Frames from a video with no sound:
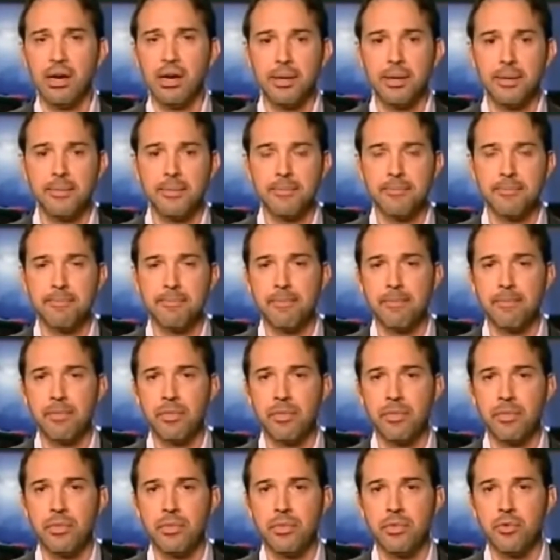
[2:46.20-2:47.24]

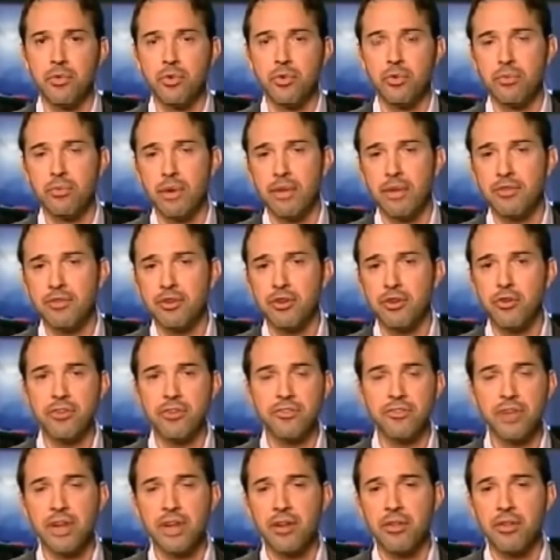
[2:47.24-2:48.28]
To
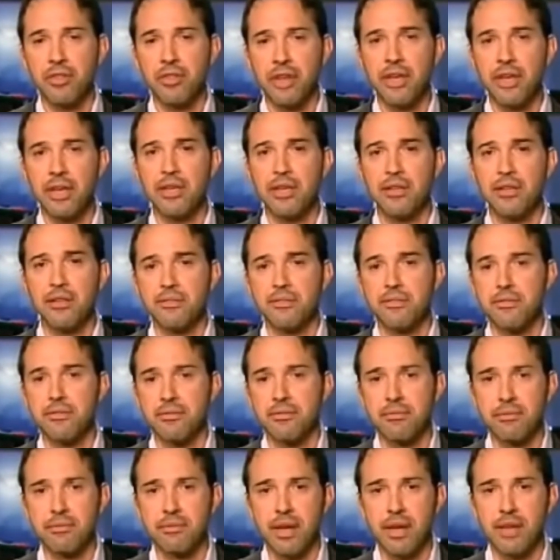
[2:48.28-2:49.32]
answer your question, I don't think
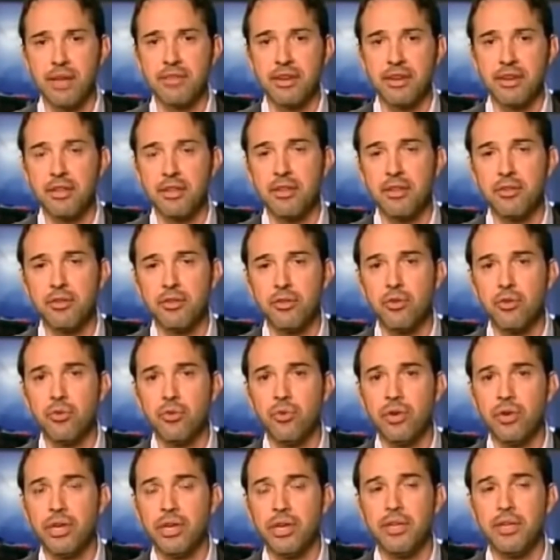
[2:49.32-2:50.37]
it has
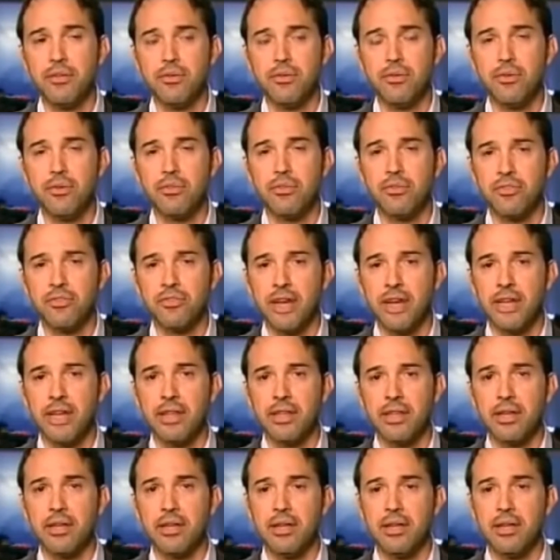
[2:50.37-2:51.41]
anything to do. We need to
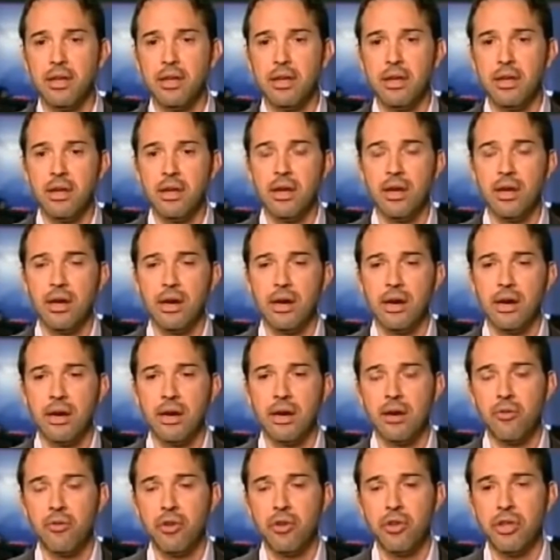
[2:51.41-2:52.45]
understand that
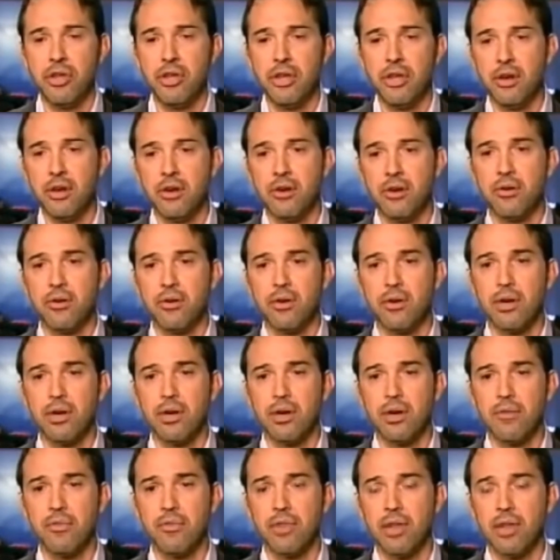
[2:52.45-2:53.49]
every
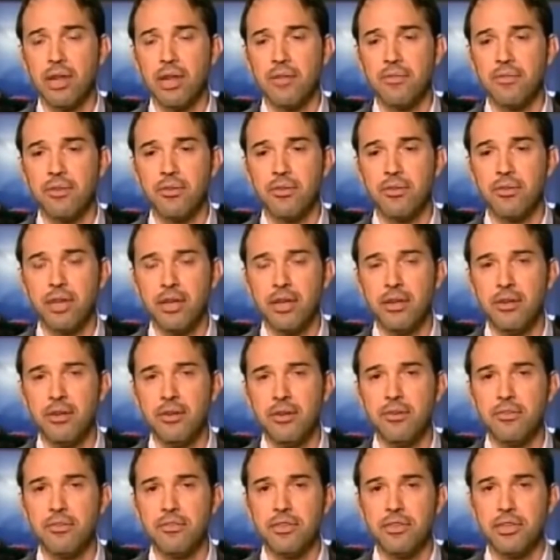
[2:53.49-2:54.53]
year, for the last,
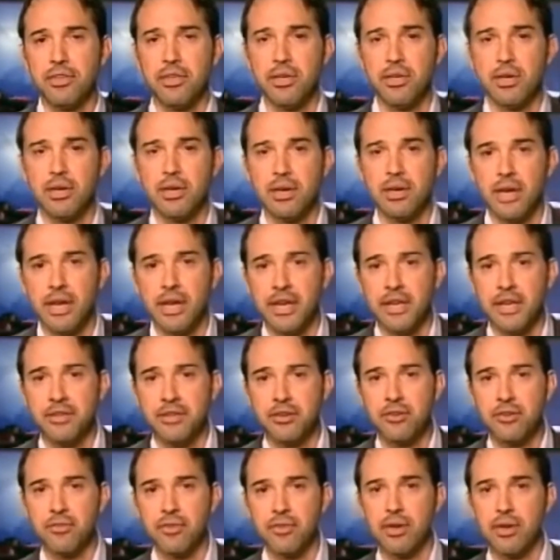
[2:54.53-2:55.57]
10 years,
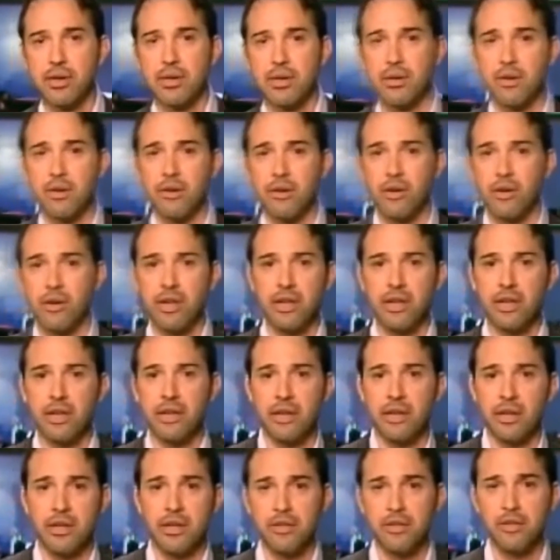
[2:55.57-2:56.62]
the age of
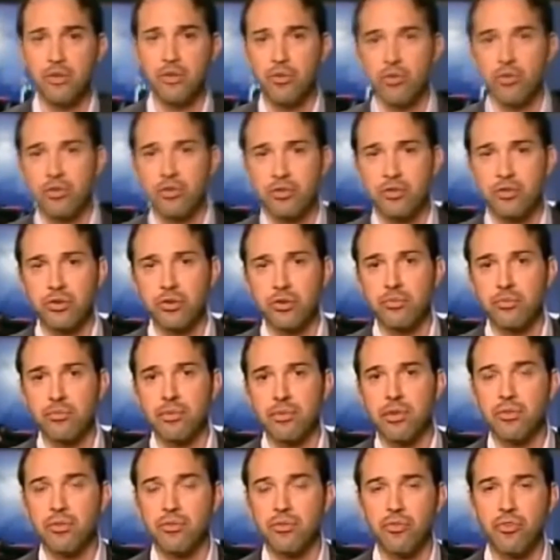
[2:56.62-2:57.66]
early intercourse
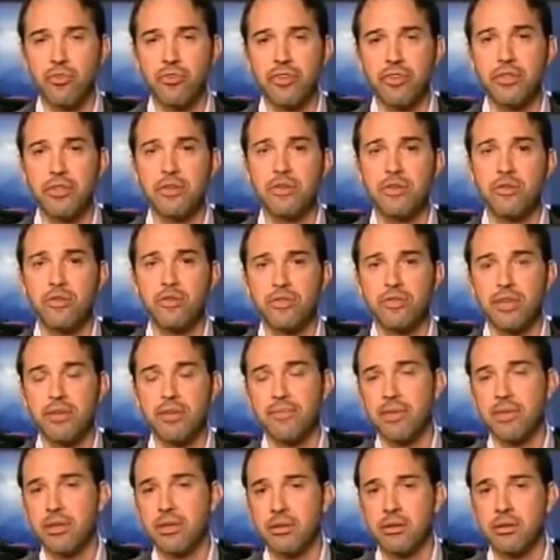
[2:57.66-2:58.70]
or, the first
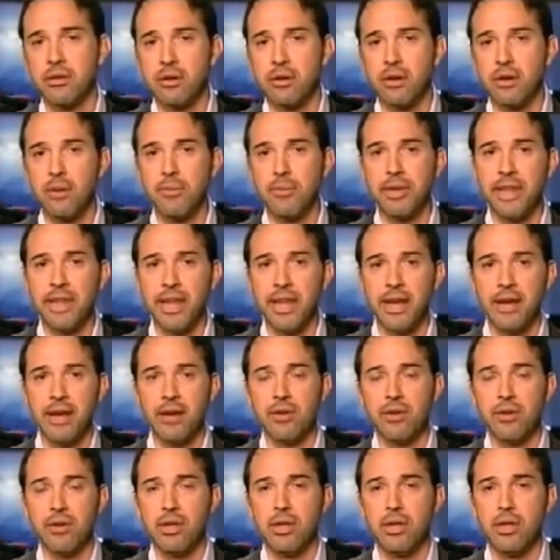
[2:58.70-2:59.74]
intercourse have been,
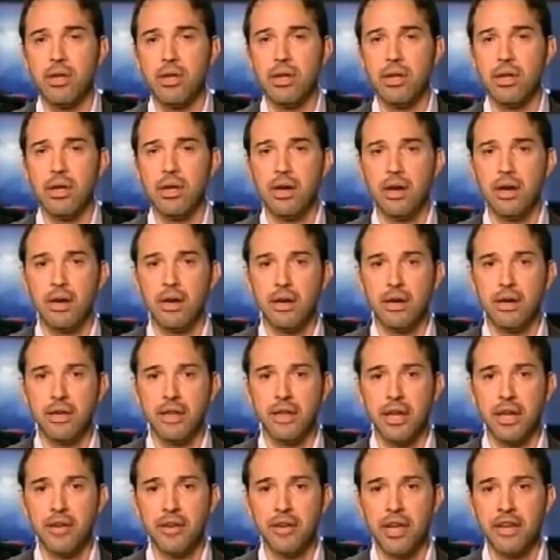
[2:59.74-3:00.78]
coming down in
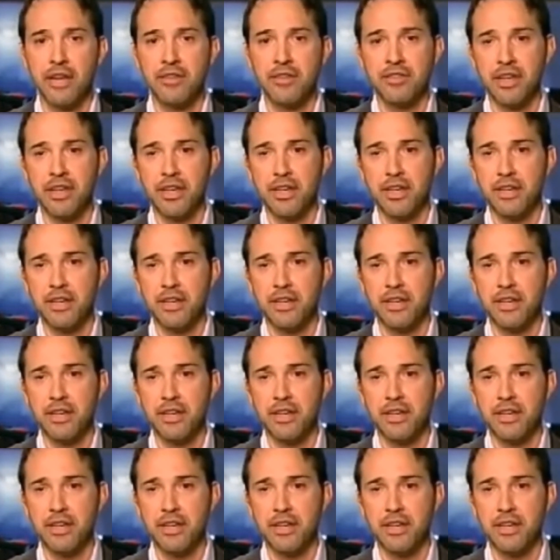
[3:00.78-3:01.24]
the